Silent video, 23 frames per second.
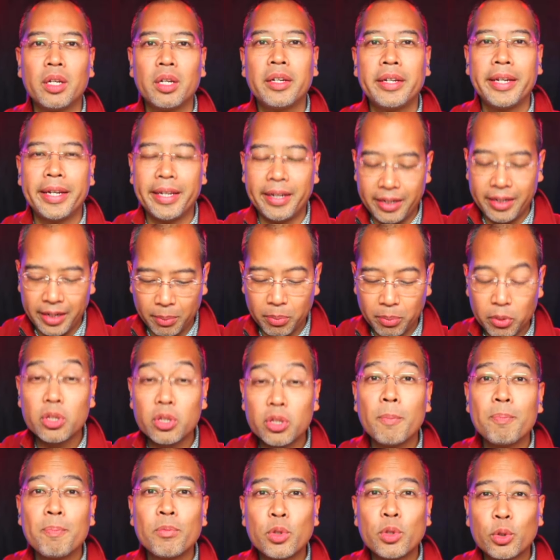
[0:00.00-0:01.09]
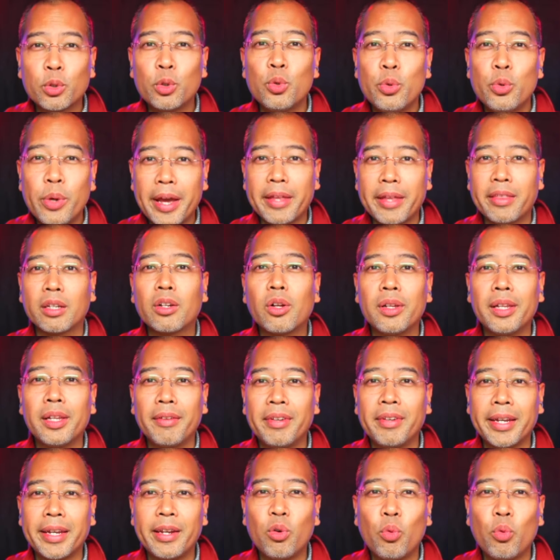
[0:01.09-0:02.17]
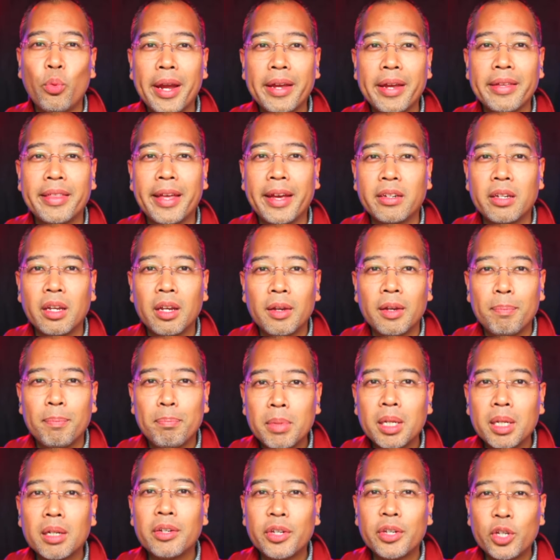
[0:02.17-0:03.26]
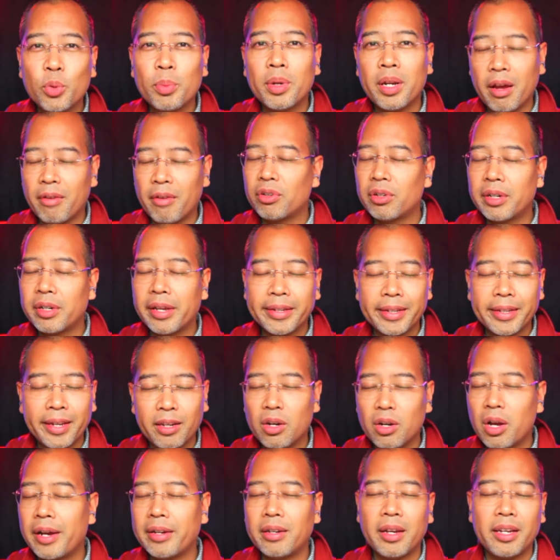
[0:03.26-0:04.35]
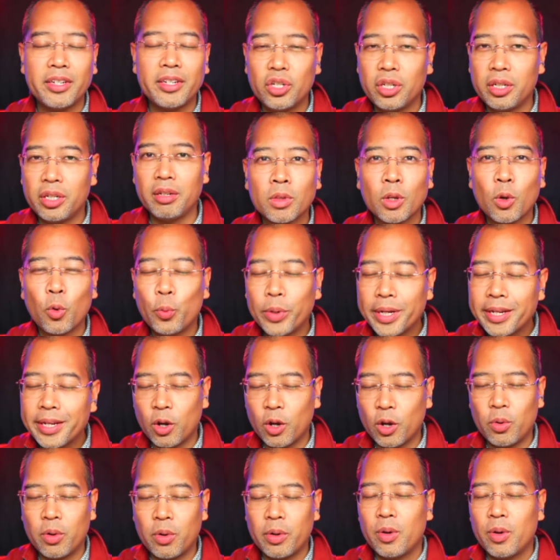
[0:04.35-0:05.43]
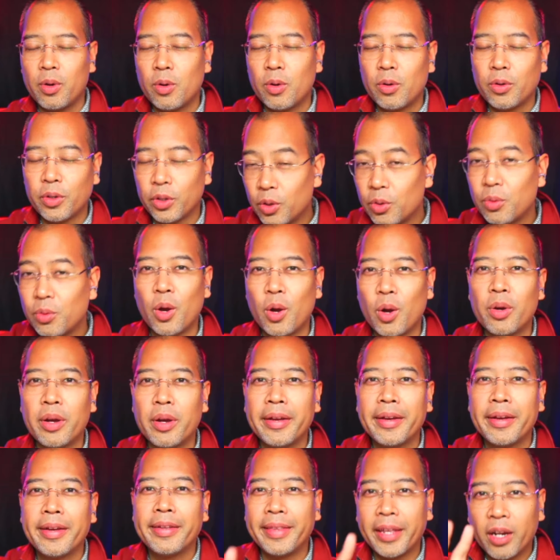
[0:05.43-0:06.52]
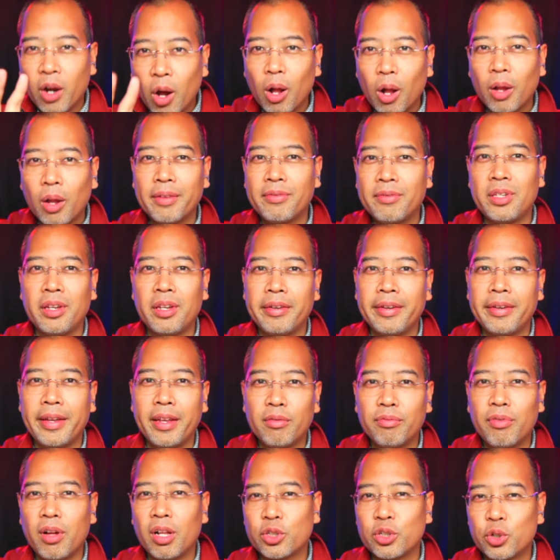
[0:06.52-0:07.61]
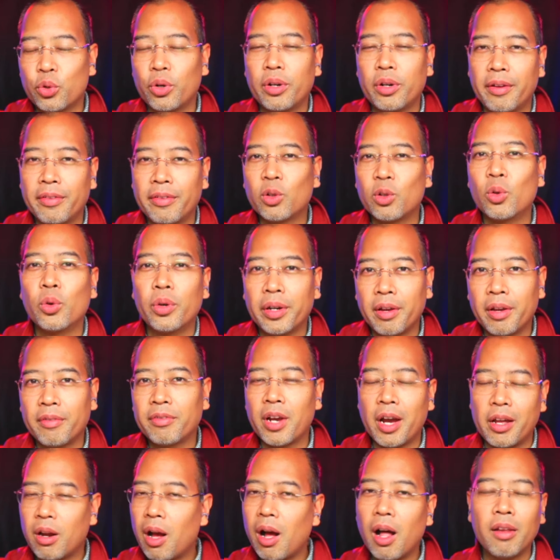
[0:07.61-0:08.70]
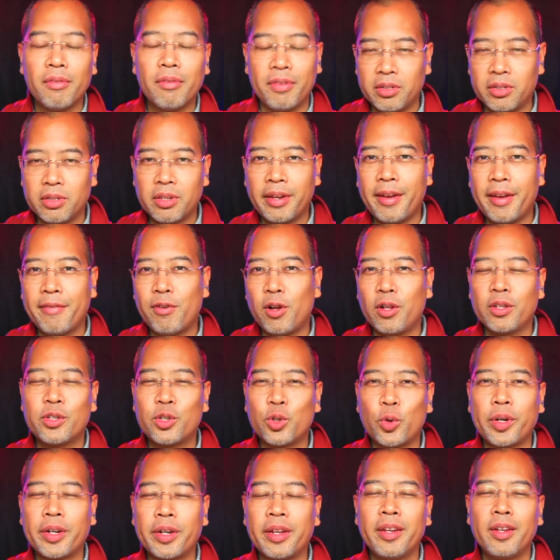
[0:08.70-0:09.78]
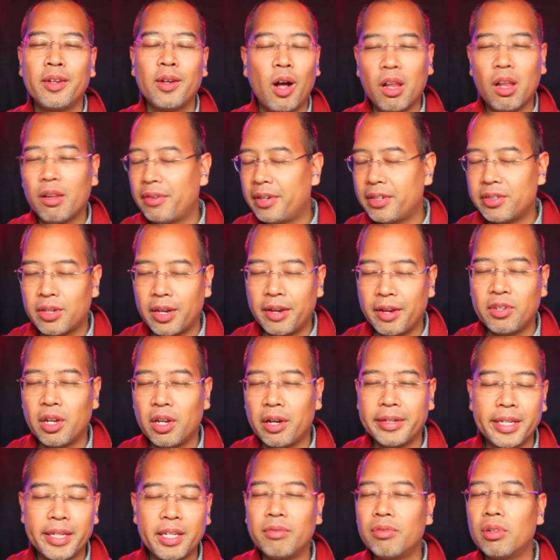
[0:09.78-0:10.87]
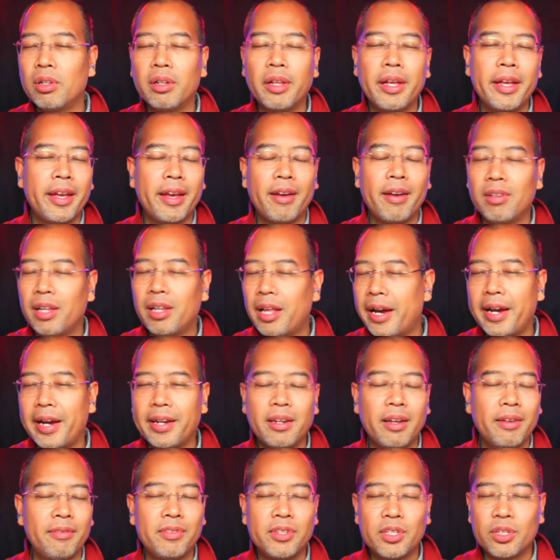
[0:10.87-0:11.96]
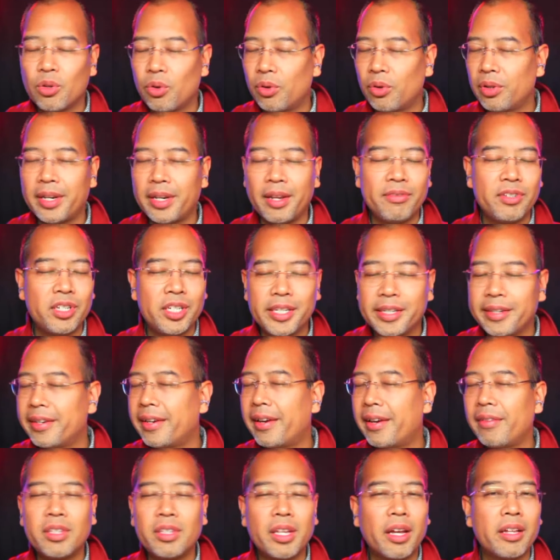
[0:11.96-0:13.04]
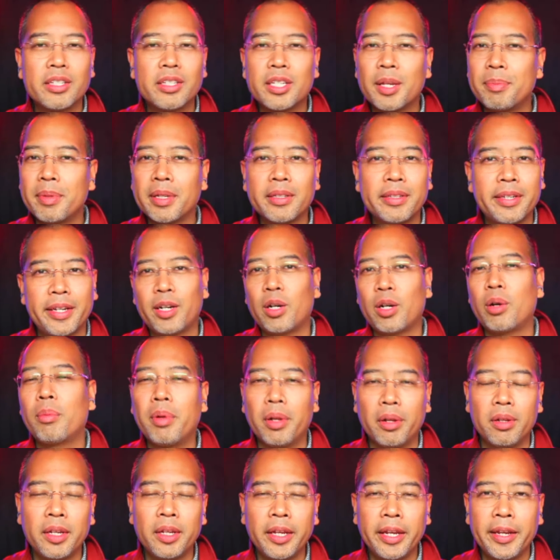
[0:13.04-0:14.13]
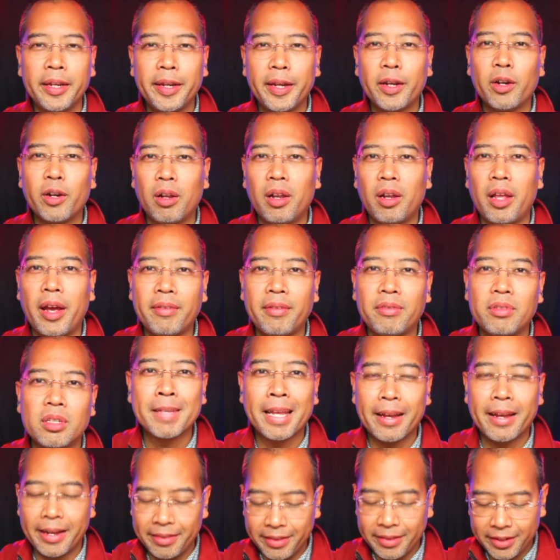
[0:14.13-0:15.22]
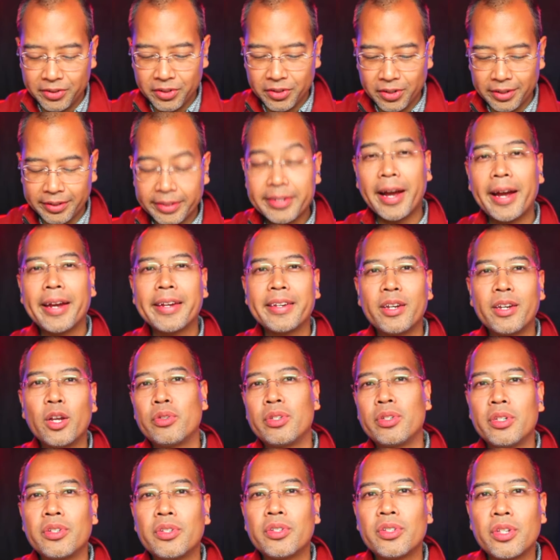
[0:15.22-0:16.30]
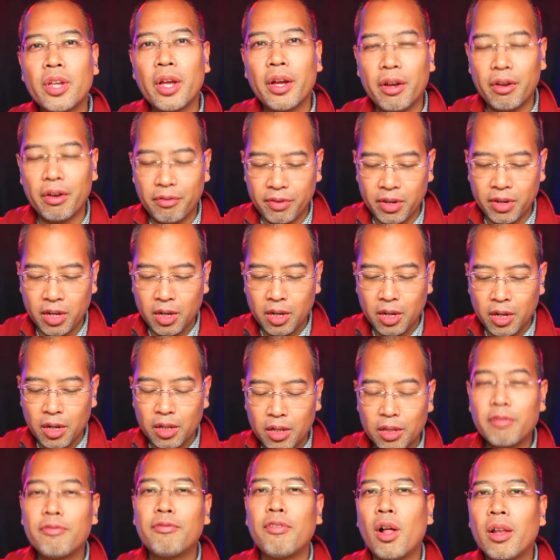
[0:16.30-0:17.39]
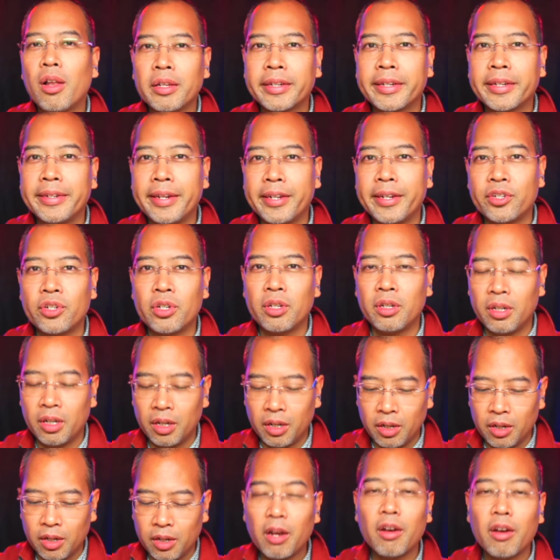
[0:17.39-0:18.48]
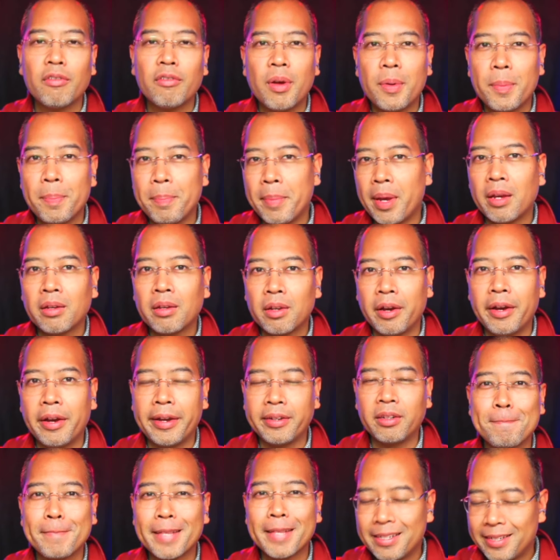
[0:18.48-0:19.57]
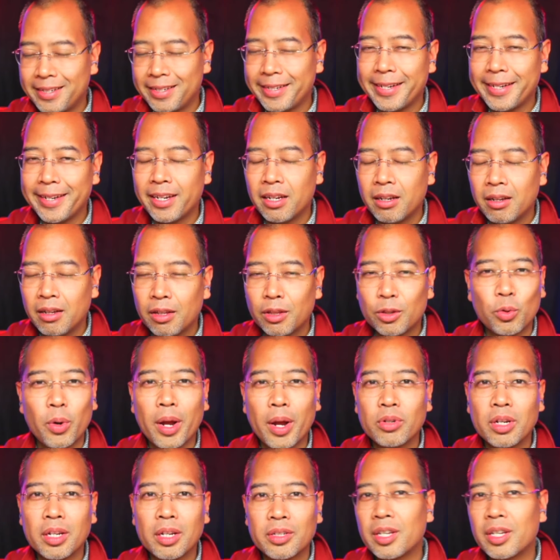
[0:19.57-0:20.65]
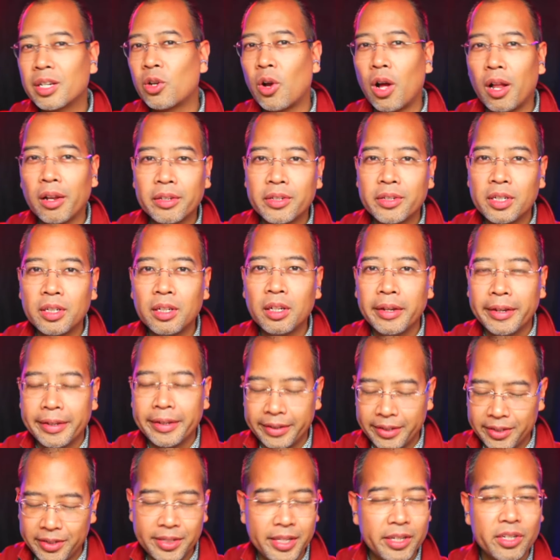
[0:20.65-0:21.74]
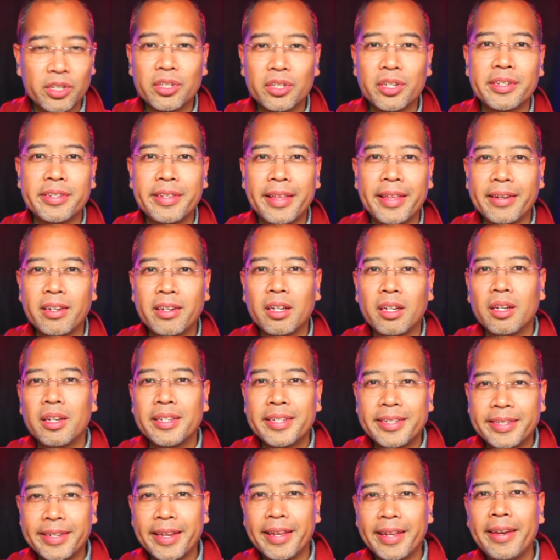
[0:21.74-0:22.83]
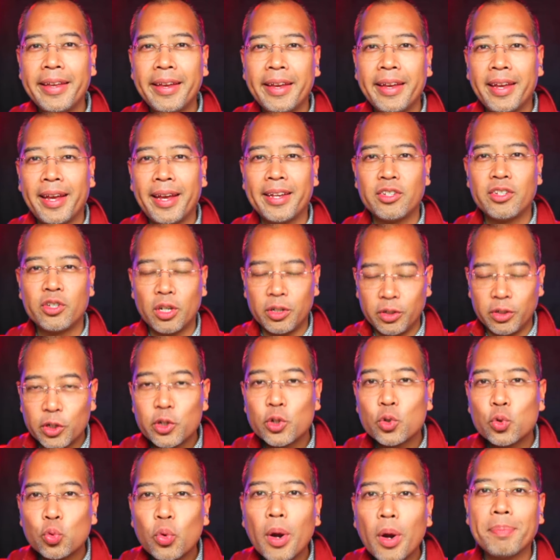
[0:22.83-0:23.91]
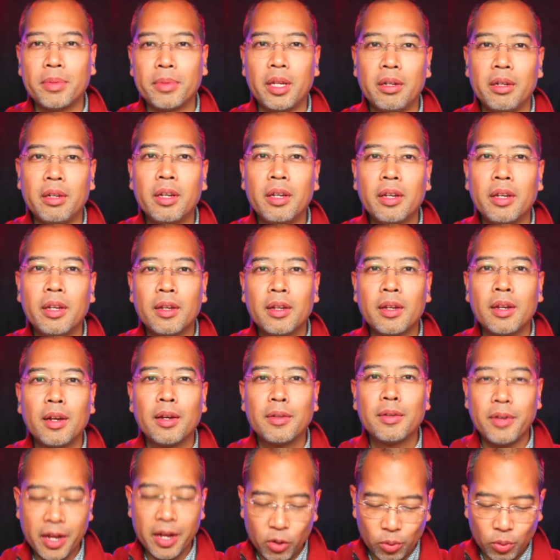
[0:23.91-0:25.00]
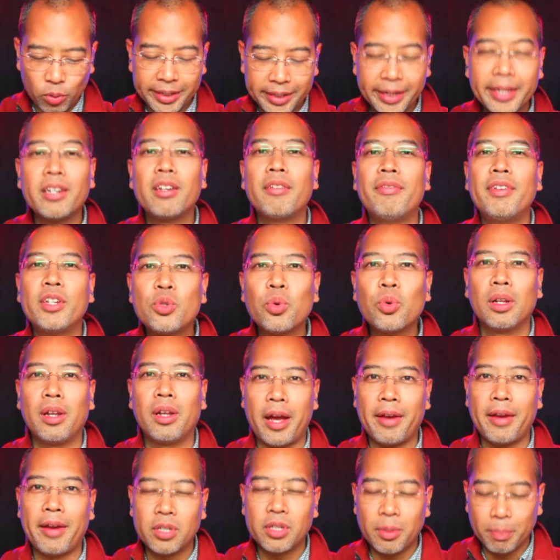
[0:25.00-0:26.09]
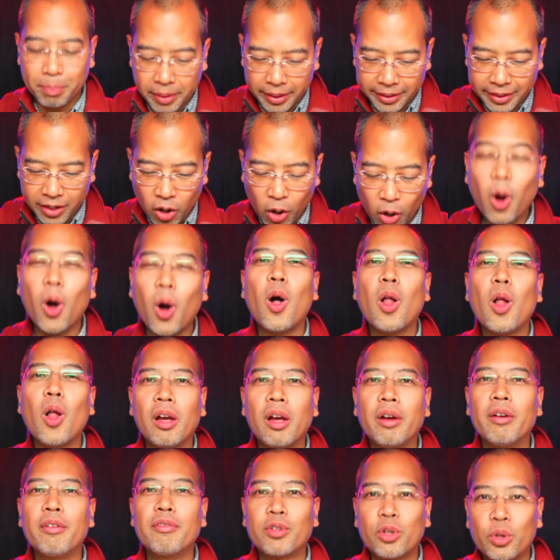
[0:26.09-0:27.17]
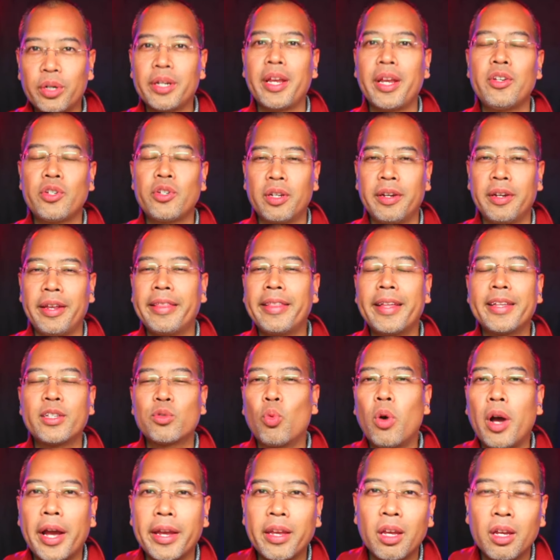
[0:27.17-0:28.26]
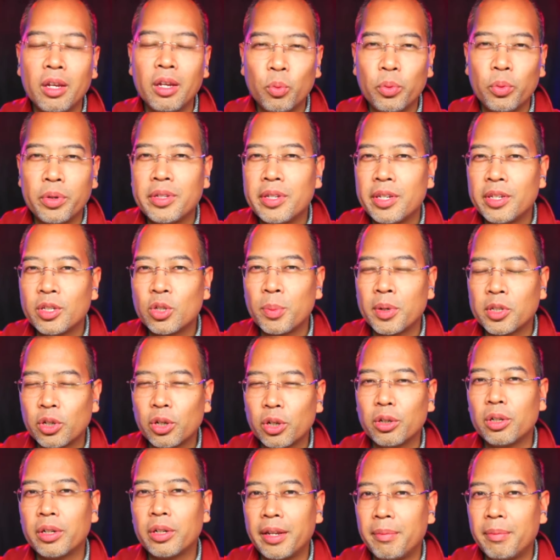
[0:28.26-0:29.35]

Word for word: It enables true ethical living in a way that mere human effort cannot achieve. We know, you know, that all have sinned and fall short of the glory of God. All of us have fallen short. All of us have done evil, have lied, have stolen, have cheated, have done something terrible in our lives. And this diagnosis of the fallen condition of mankind is seen throughout psychology. This teaches us that sin has disrupted not only individual lives, but all of creation. And that's why we see so much hurt and